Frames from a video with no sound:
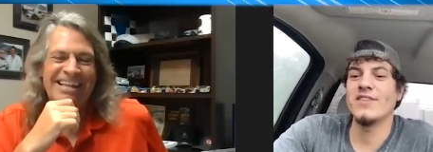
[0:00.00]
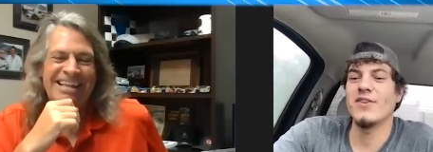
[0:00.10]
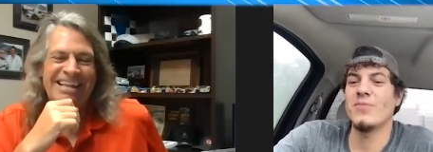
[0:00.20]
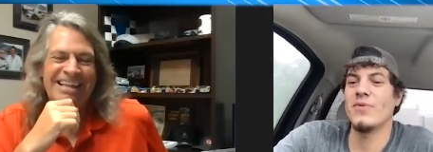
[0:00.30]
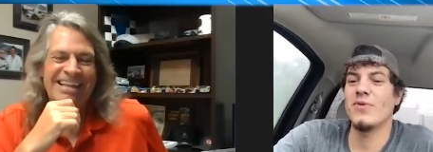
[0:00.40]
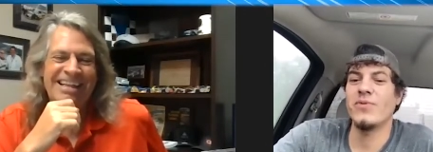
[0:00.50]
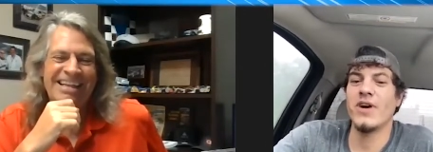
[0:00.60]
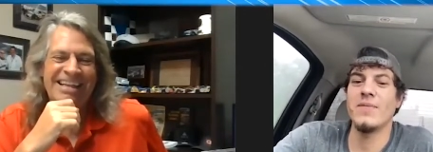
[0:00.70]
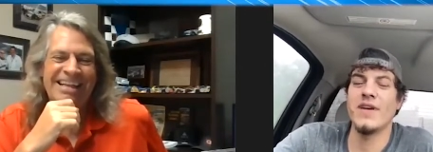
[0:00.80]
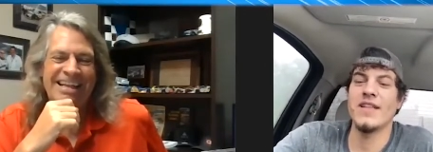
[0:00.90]
Speaker 1: you know, but we'll
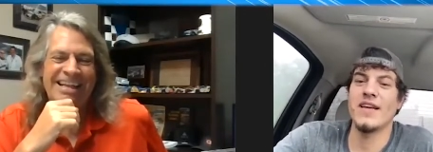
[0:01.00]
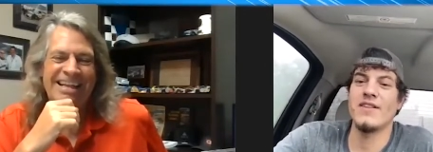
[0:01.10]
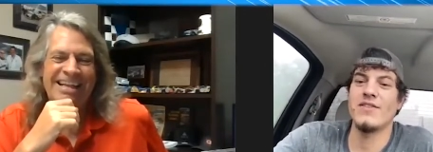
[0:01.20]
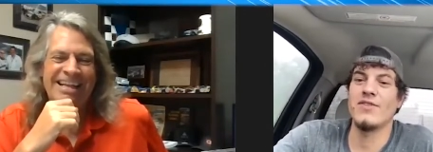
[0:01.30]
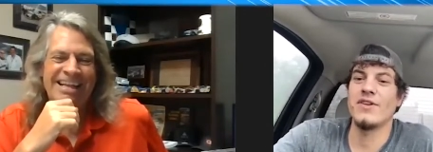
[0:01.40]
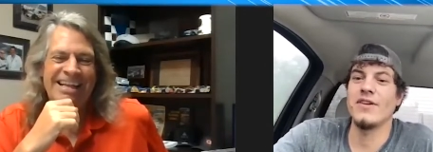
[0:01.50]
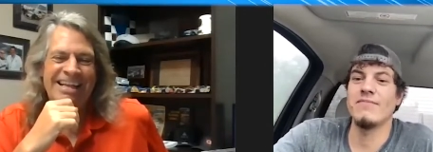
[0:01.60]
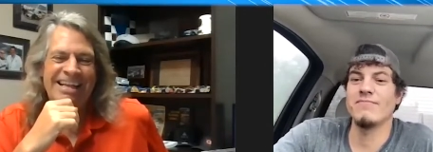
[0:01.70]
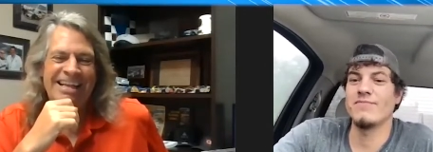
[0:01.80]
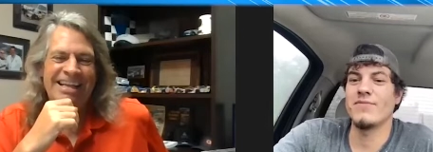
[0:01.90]
probably be in that 30,
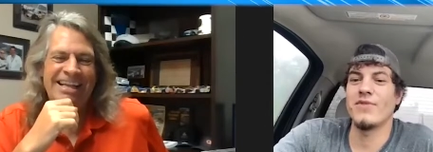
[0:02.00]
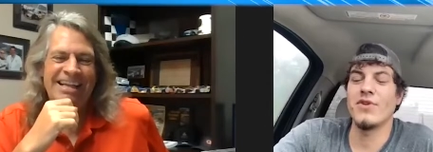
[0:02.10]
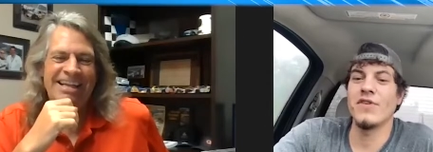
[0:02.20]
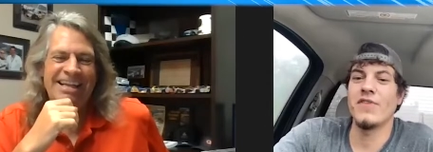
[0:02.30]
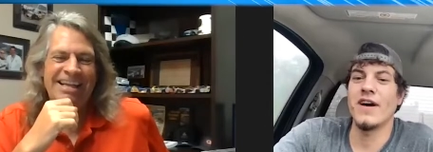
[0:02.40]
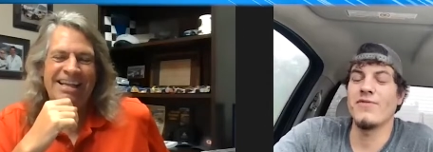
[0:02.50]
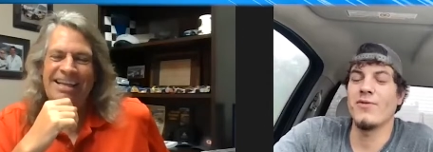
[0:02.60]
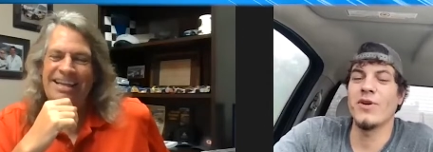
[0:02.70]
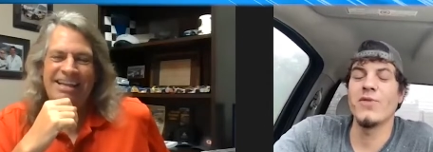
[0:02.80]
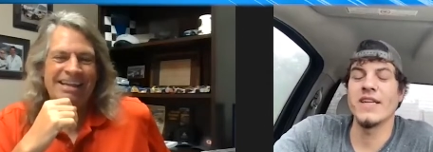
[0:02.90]
35,
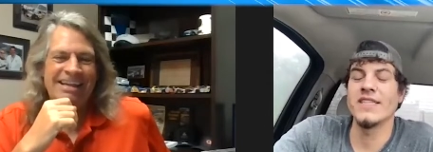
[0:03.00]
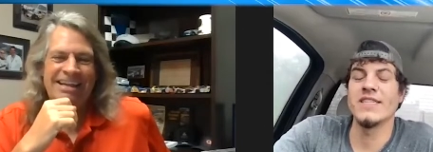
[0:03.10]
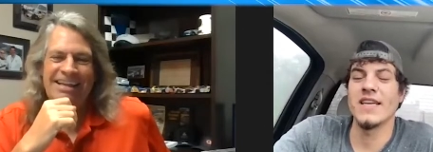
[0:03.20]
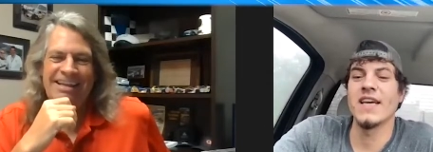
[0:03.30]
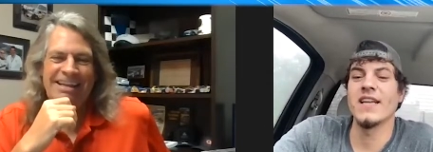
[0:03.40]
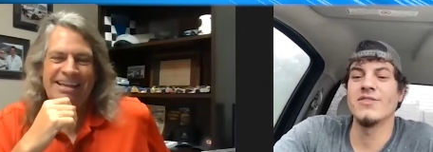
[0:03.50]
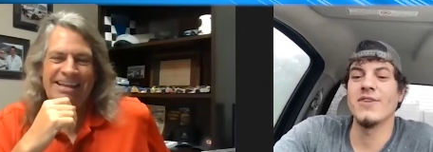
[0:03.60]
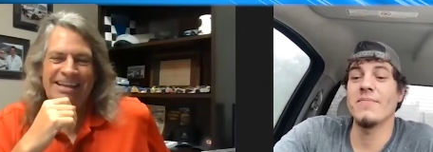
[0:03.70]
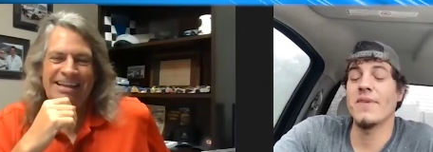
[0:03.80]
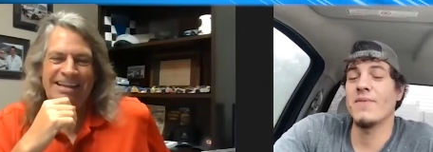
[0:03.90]
40 races again and
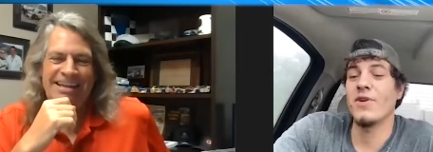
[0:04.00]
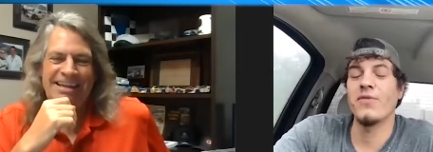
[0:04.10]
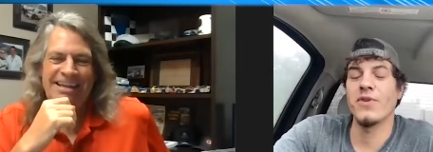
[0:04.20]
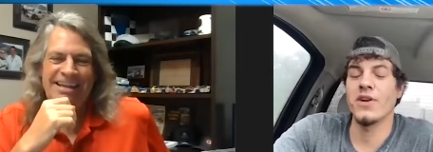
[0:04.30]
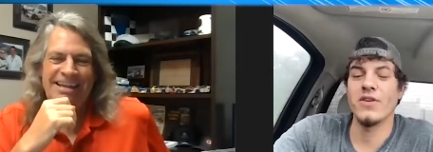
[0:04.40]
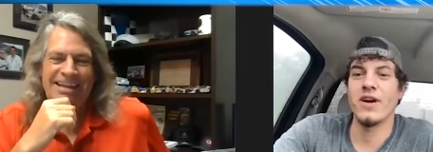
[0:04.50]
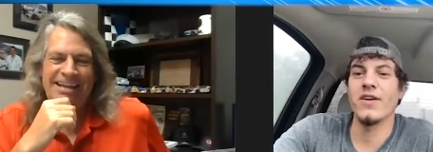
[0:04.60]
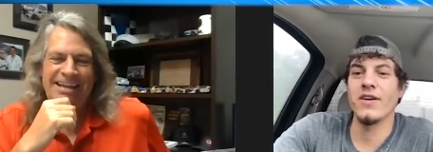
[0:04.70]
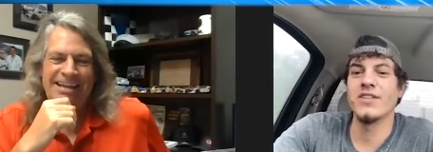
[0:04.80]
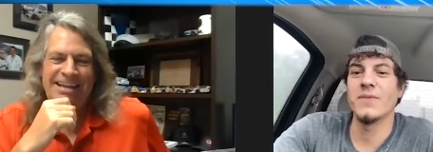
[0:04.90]
try to maybe go for another
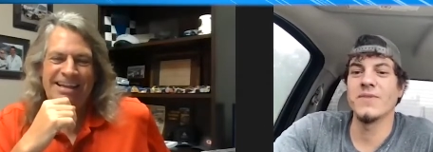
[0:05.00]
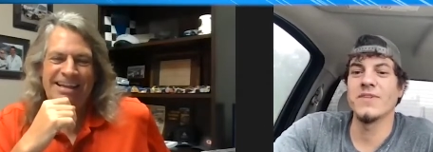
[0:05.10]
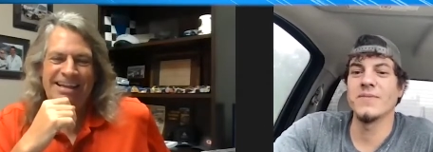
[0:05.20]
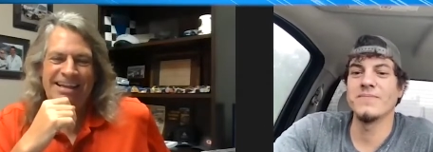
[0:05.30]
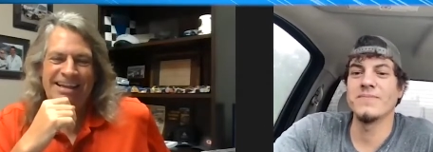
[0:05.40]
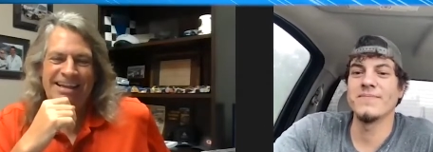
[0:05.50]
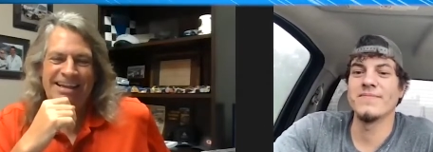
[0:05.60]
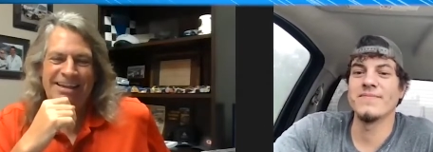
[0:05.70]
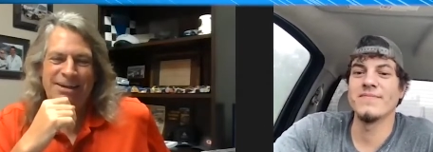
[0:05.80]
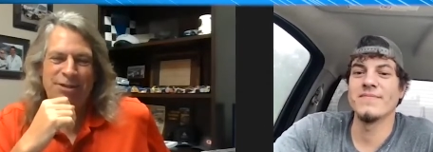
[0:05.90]
IRA championship.
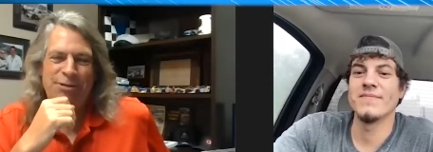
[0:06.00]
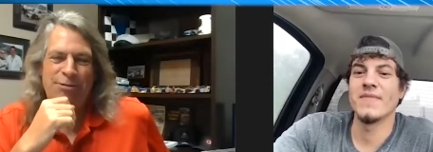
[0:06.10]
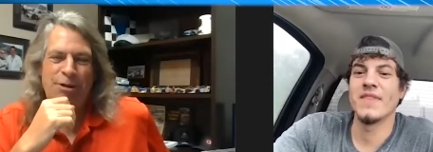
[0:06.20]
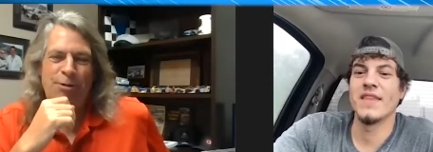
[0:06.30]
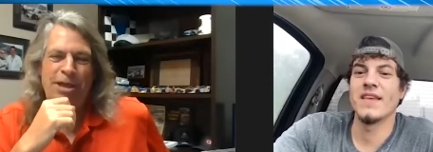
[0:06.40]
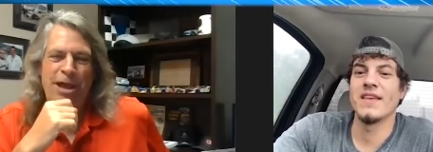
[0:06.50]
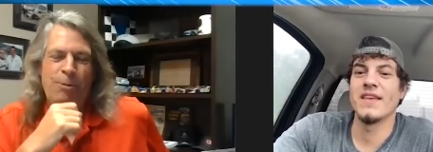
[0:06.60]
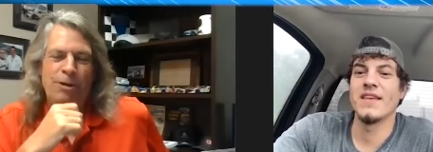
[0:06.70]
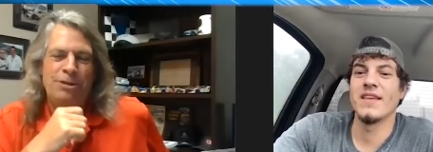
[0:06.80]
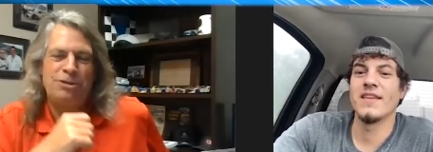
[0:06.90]
Speaker 2: Nothing wrong with
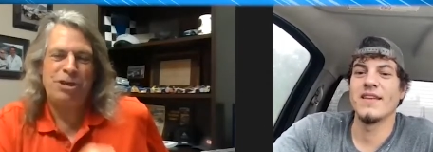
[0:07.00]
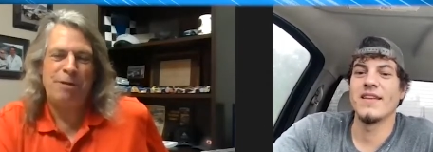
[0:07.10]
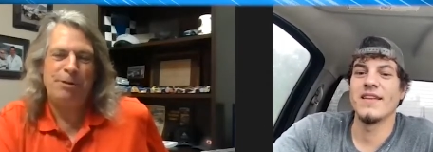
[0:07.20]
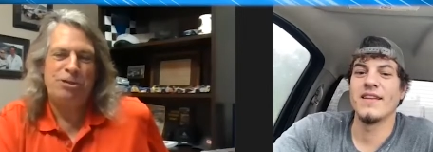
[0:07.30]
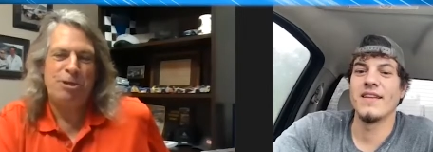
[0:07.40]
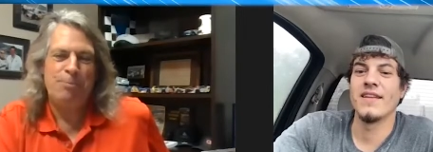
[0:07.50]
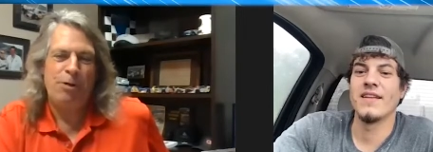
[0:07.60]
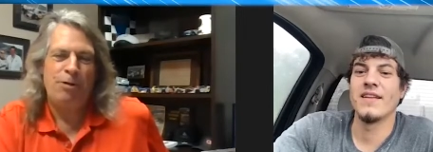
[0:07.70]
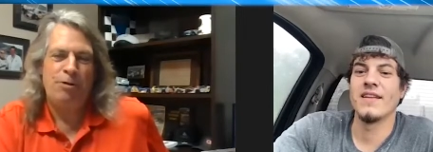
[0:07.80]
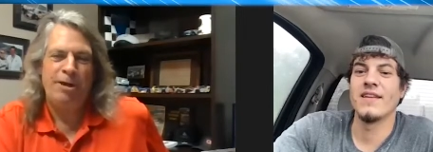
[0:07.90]
that. Winning the championship,
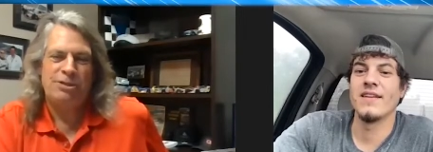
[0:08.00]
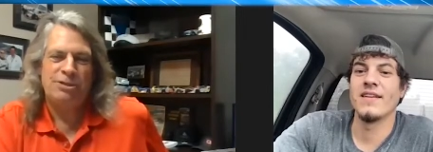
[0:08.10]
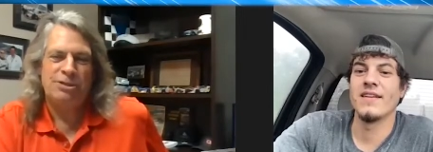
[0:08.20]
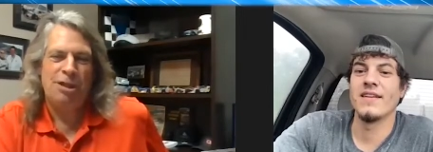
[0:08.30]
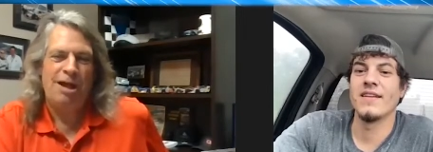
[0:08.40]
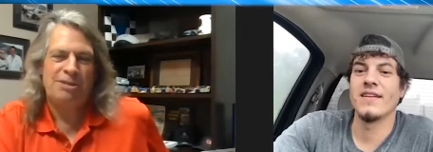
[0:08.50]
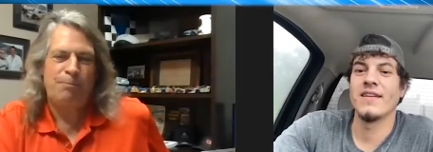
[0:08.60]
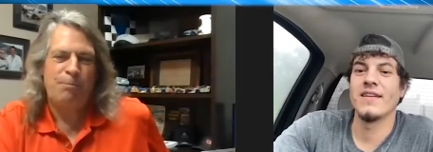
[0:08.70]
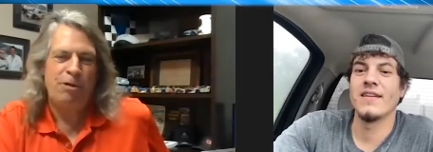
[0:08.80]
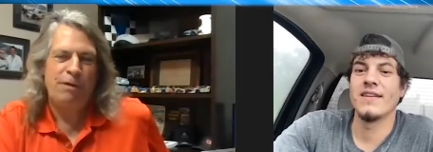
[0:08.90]
winning races, lots
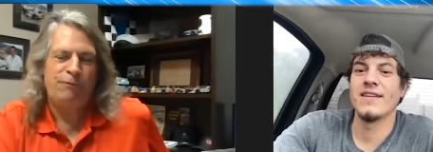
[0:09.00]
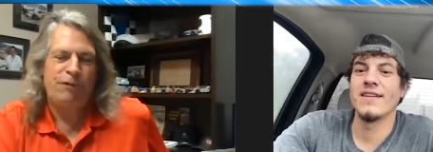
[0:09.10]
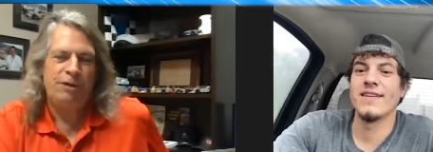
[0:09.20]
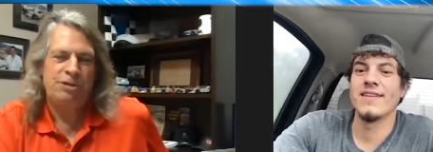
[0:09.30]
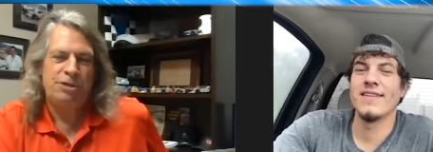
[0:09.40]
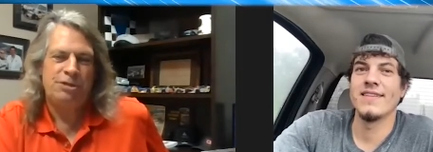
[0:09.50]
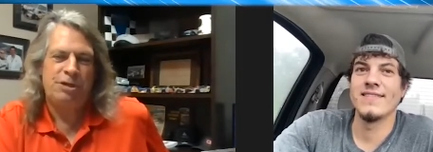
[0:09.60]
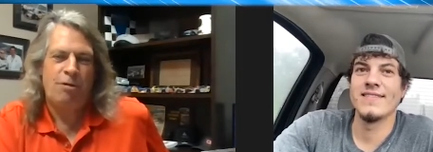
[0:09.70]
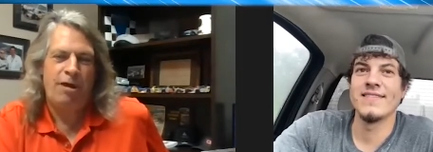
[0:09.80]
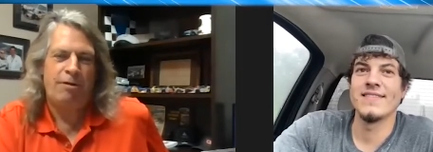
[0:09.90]
of podium finishes,
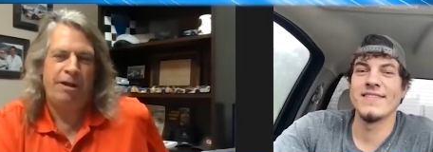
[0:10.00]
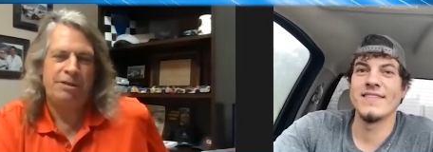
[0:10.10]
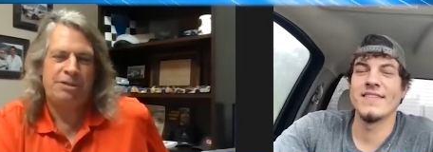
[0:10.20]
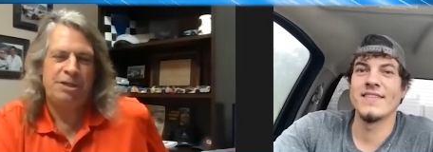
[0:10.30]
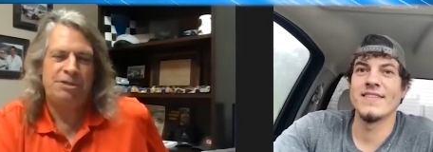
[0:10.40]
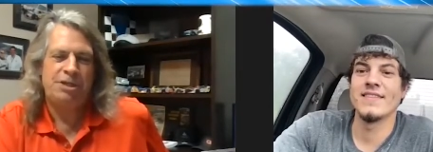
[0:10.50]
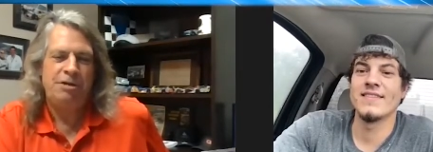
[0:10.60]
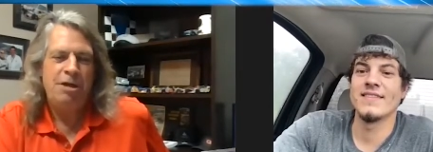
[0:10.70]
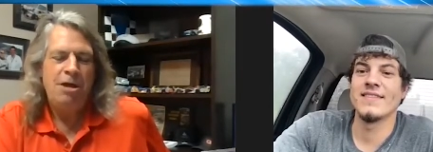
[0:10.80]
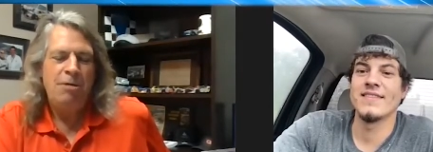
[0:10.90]
a great, great
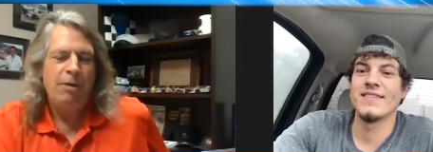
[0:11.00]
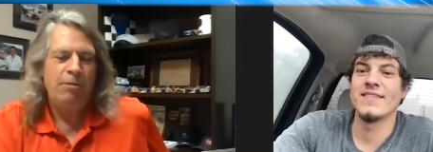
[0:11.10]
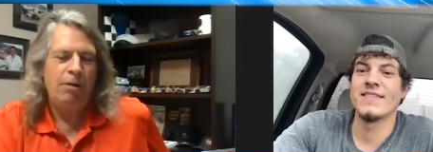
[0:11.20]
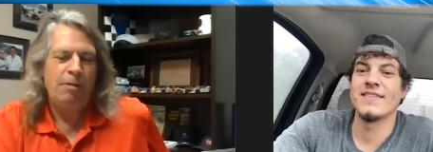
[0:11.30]
season. We really